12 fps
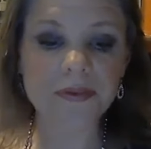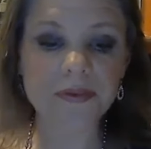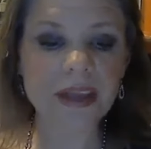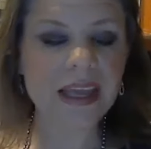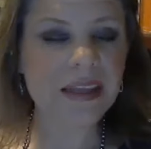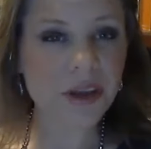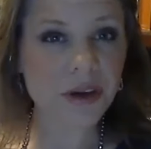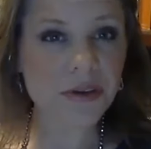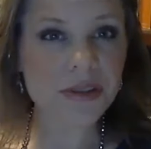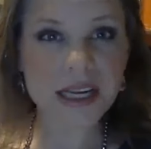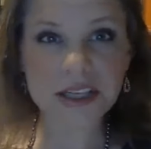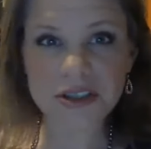in
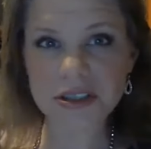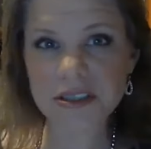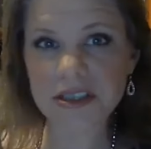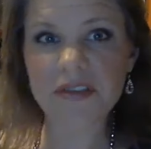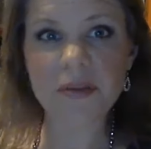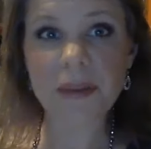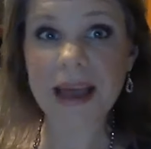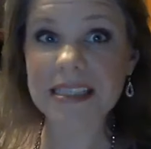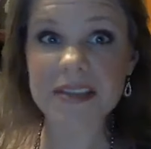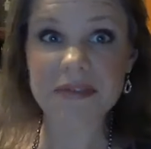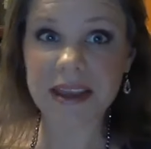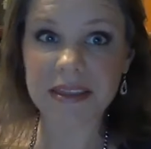those nations, if you
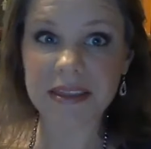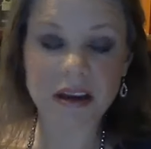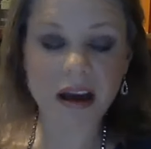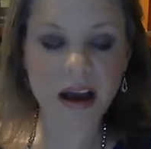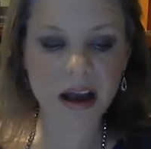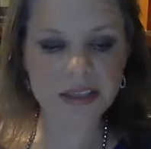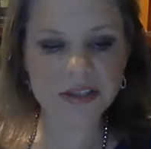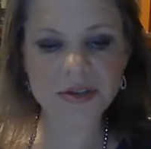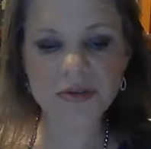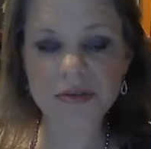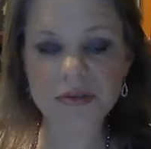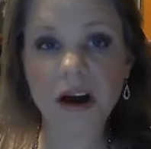pacified the gods,
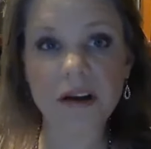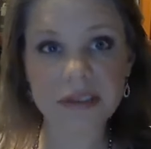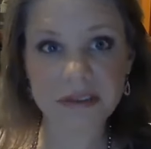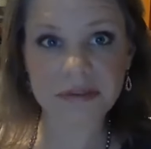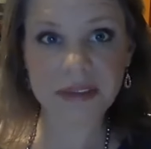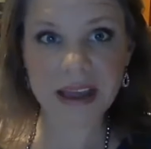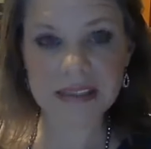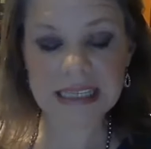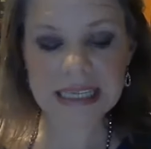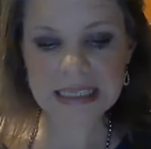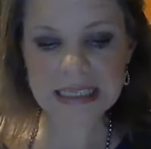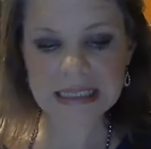you often found
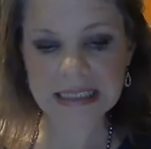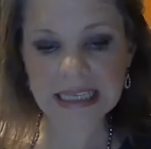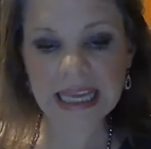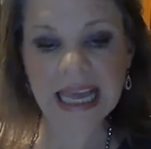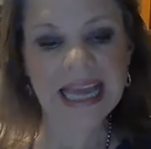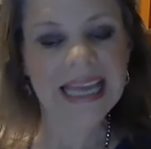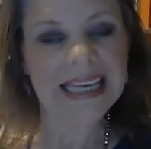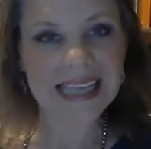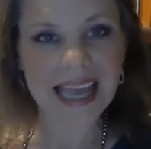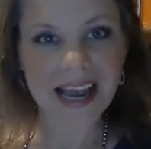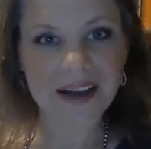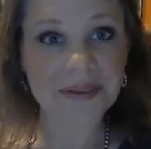healing.
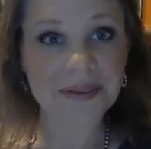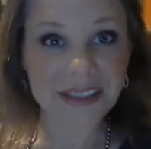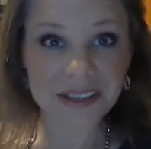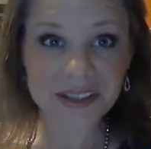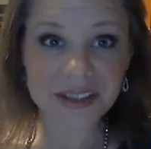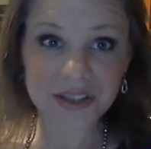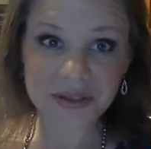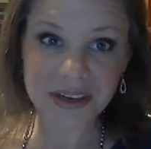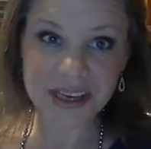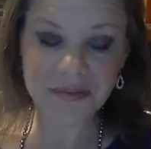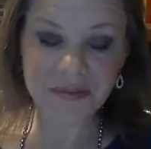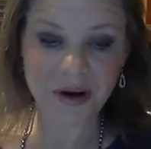Now, here's the
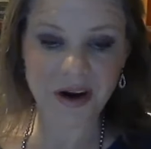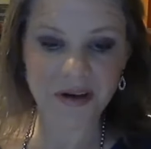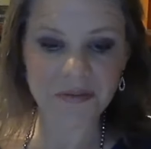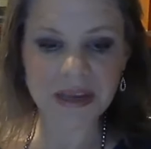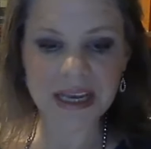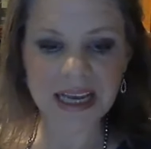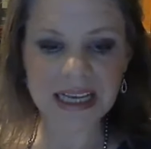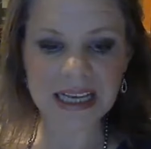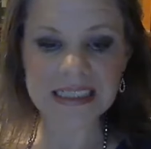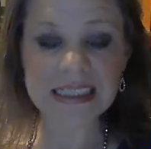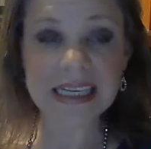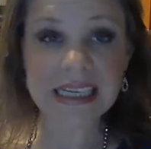tricky part,
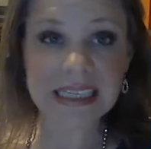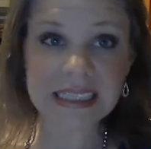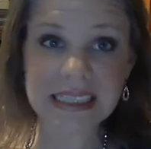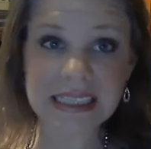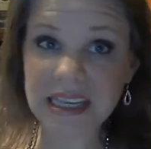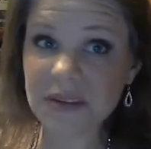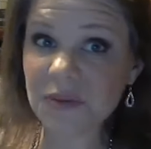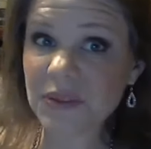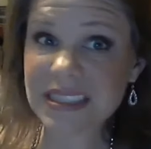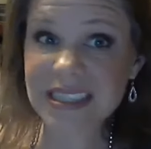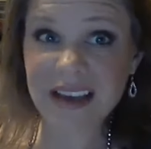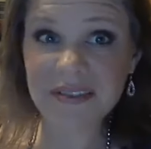because sin was
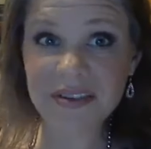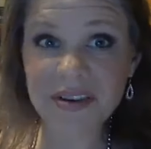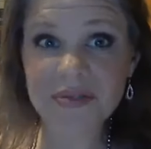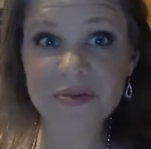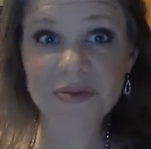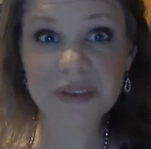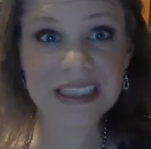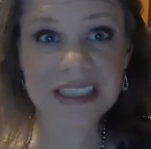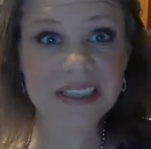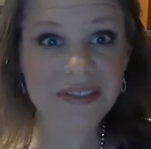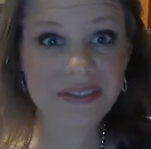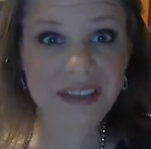never really
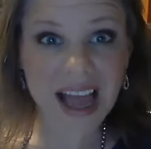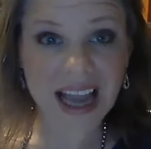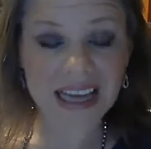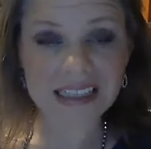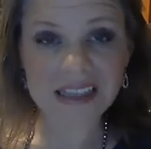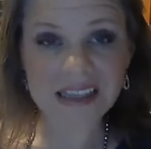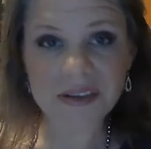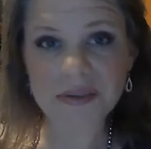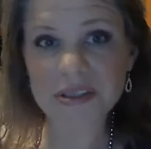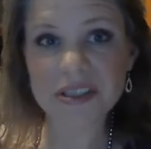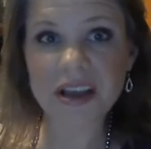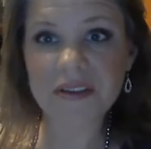defined. It
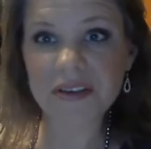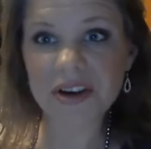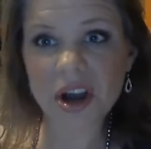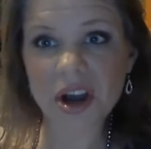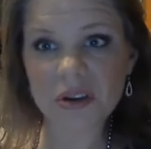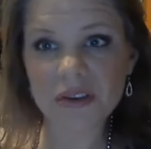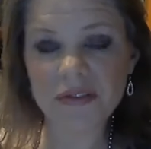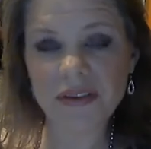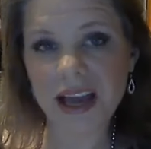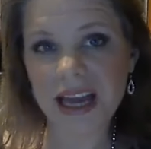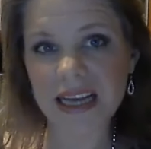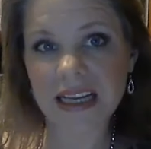was never
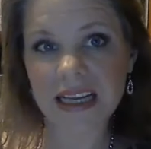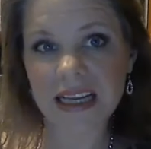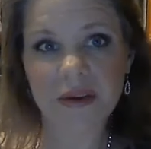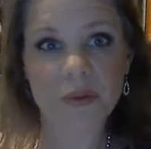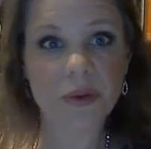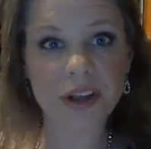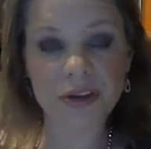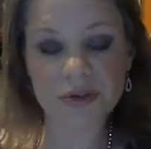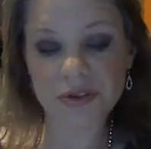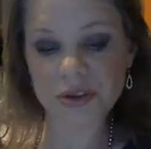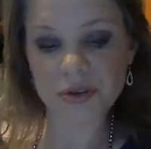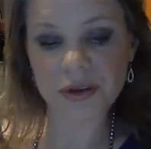codified where you
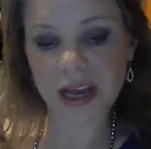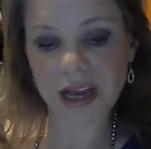knew,